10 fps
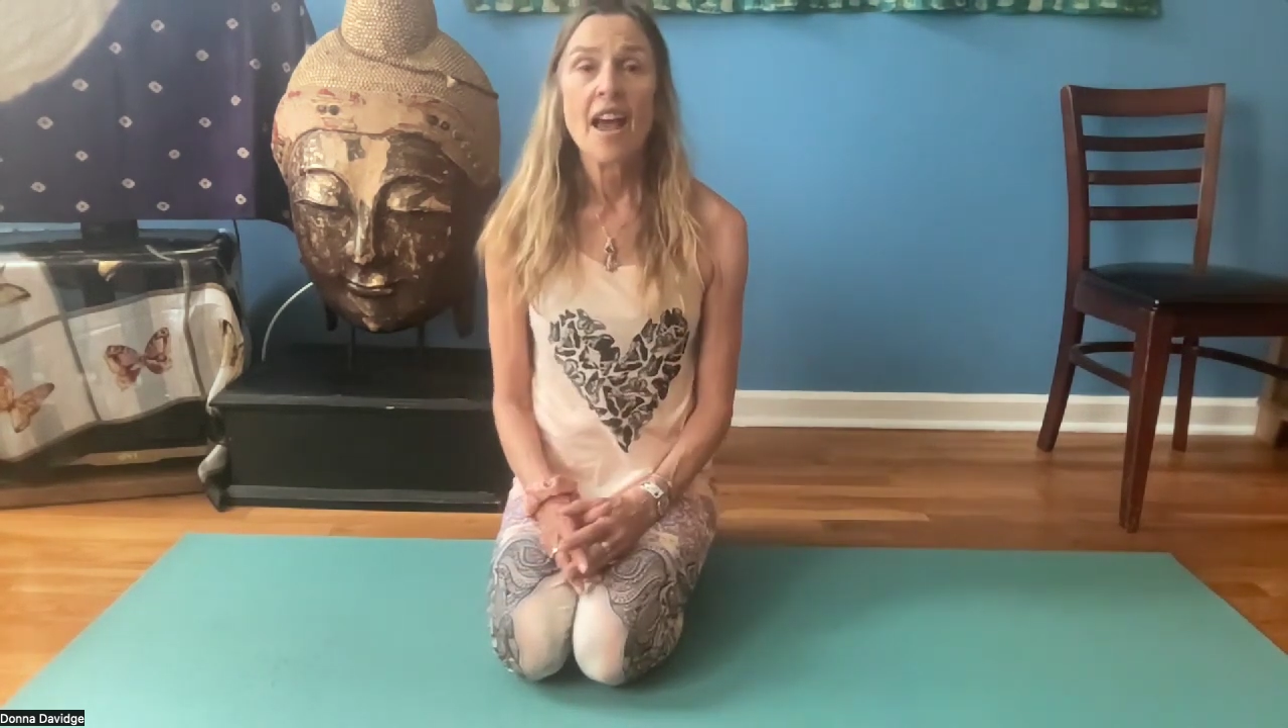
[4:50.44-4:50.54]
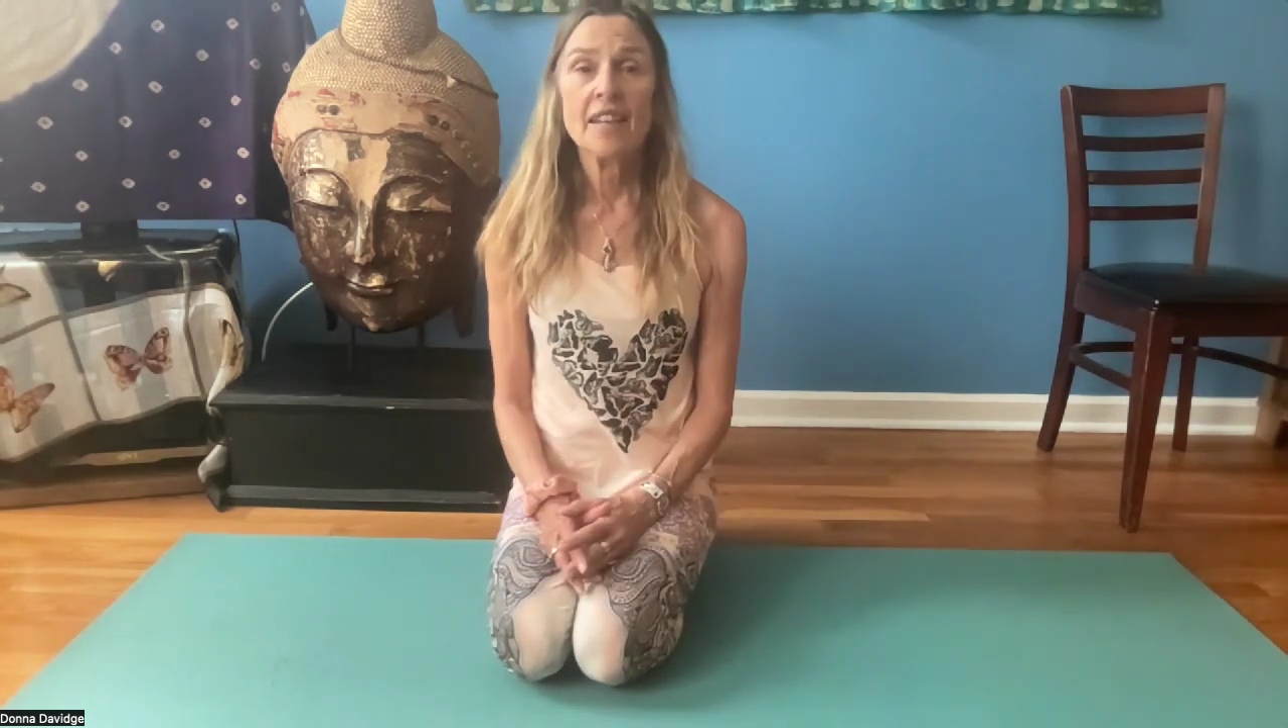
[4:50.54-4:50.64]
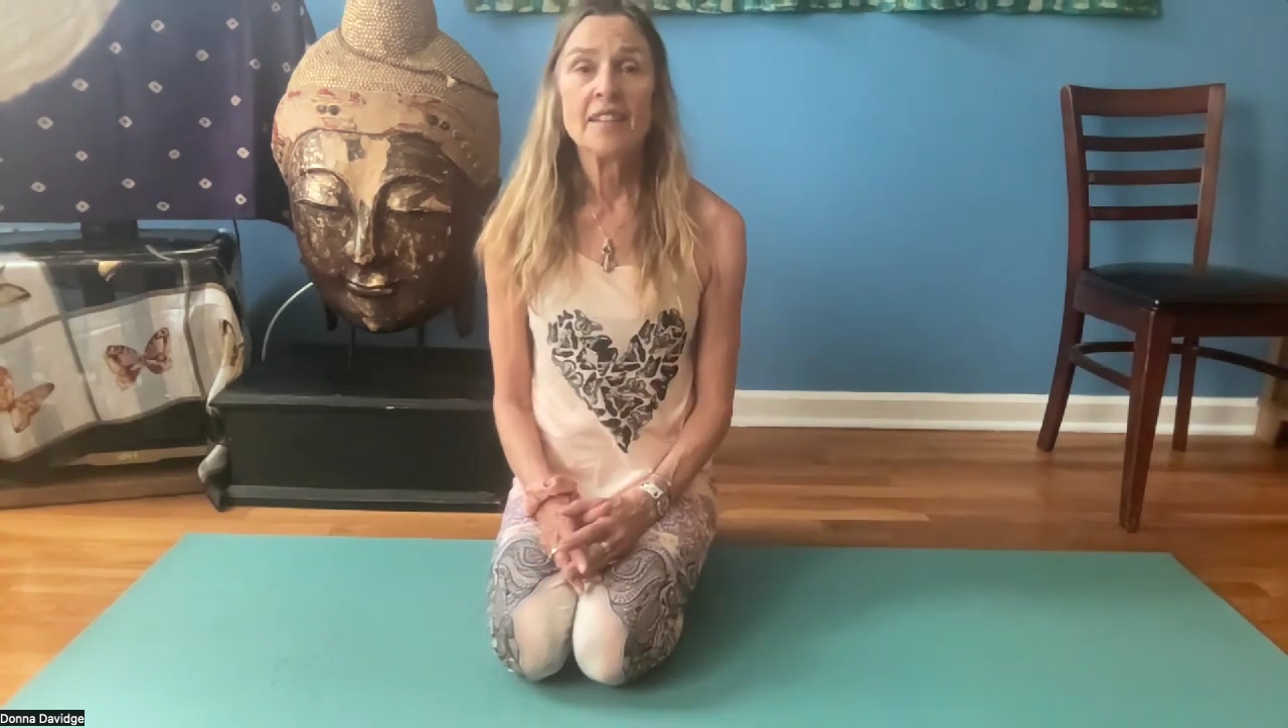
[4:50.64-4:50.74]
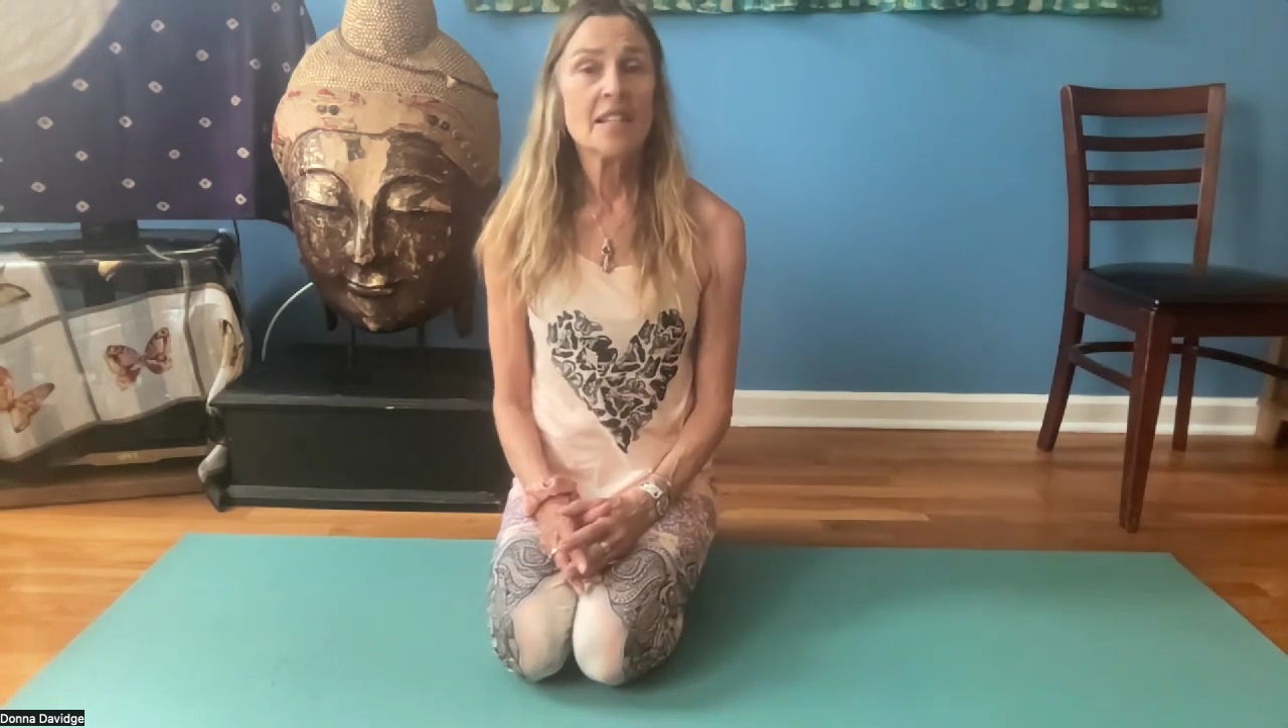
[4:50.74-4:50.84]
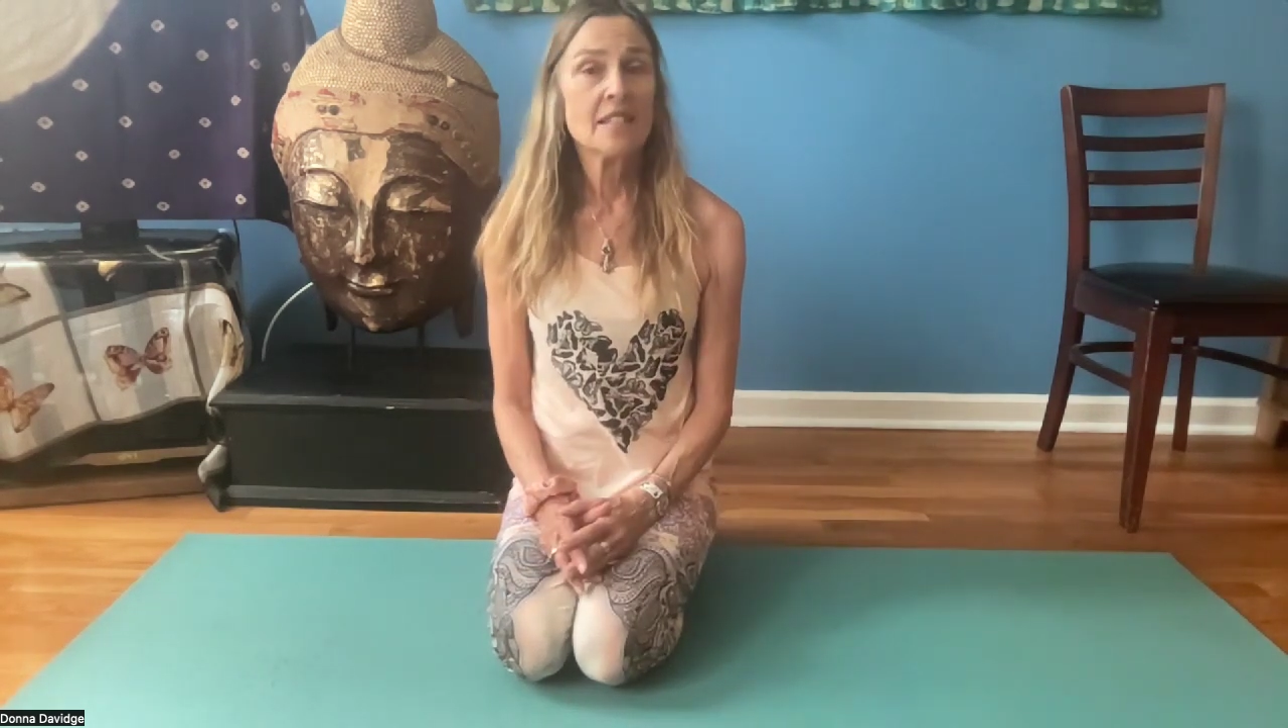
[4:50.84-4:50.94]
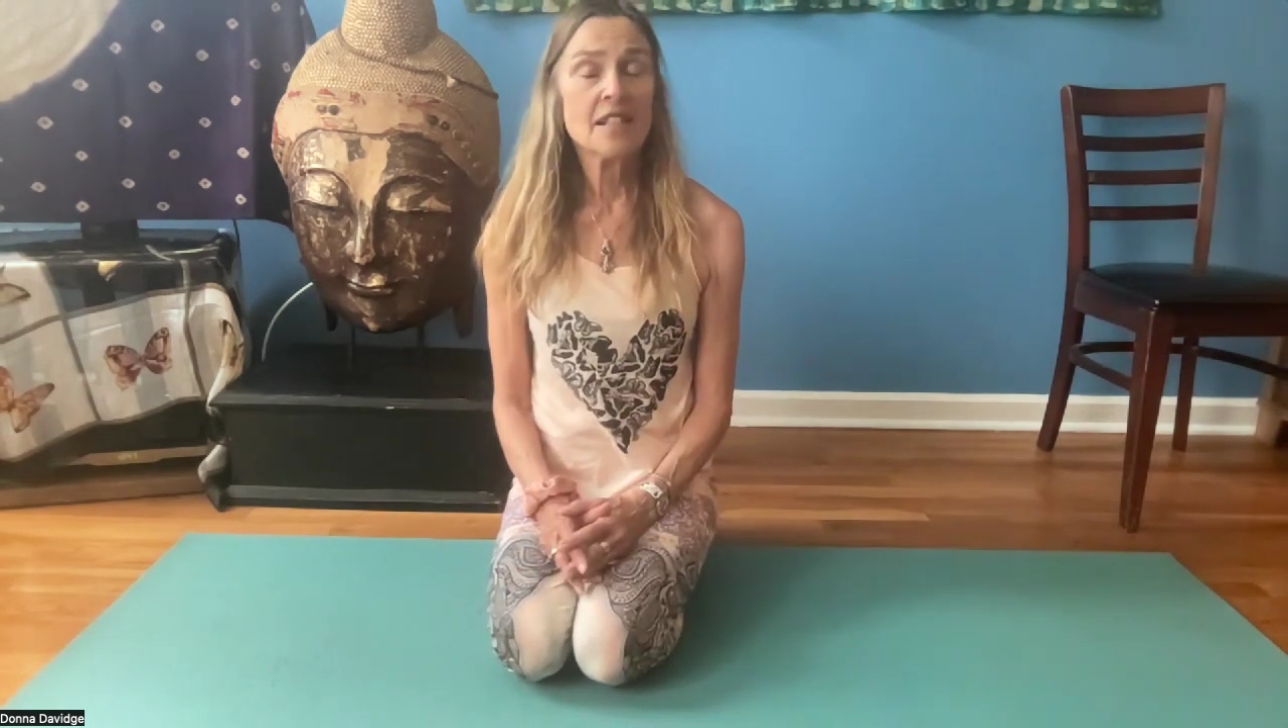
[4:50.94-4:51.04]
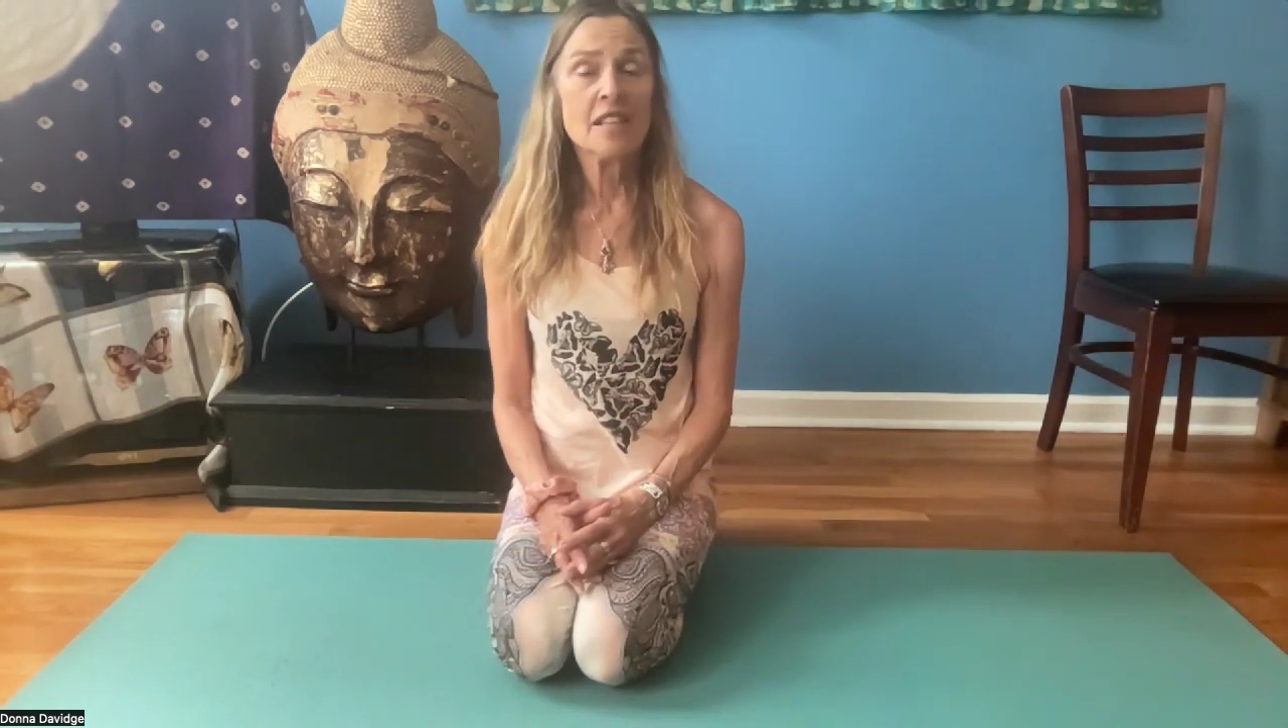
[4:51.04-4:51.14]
And that's an